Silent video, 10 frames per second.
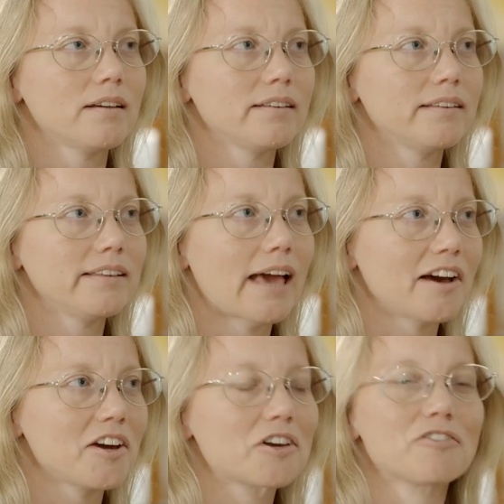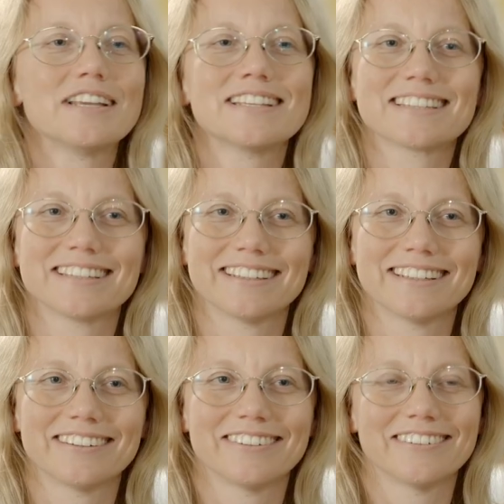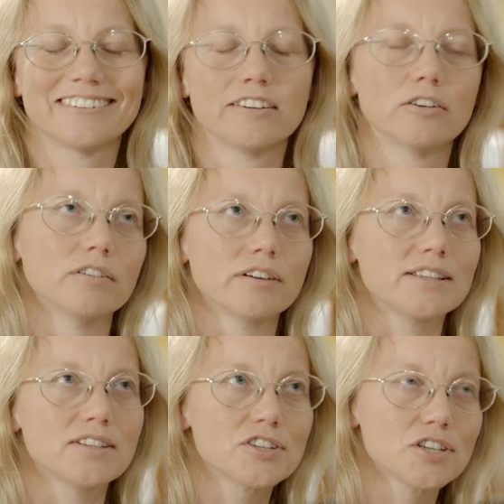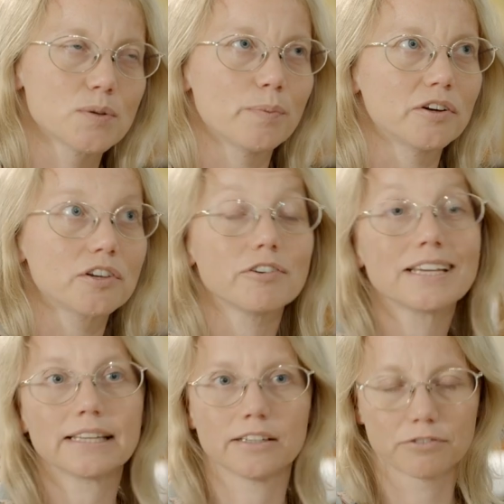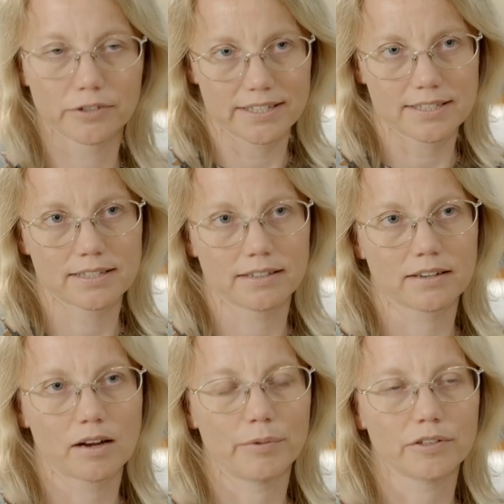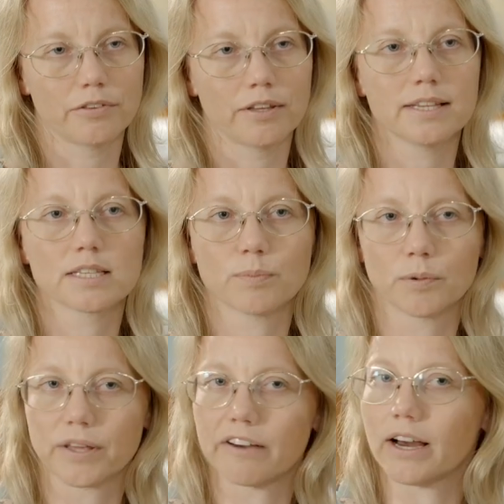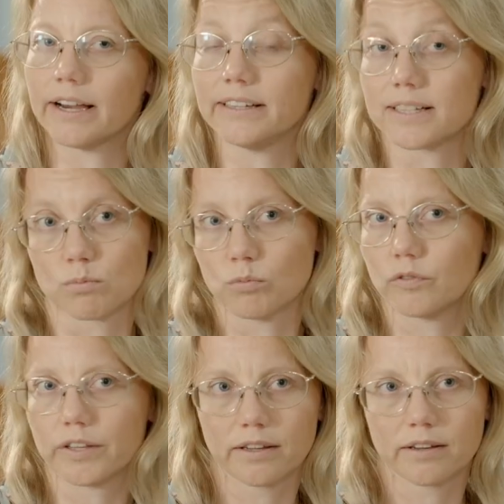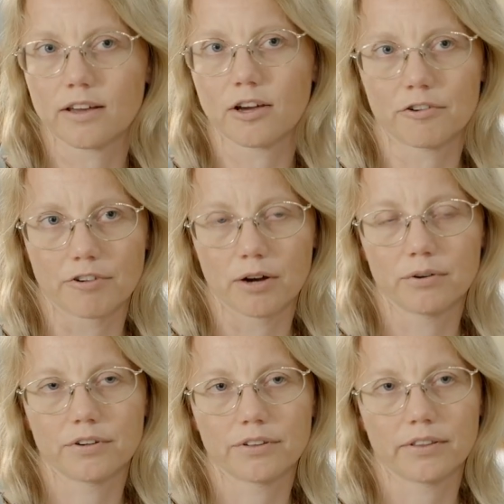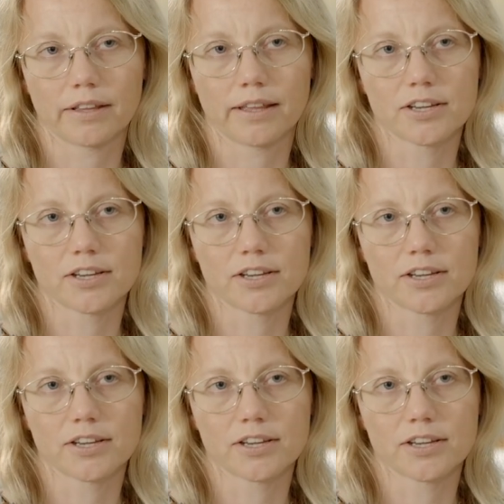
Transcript: yeah, Greece, uh, or, or, it's not just about Greek influence uh, coming to the East, but we have ideas moving around the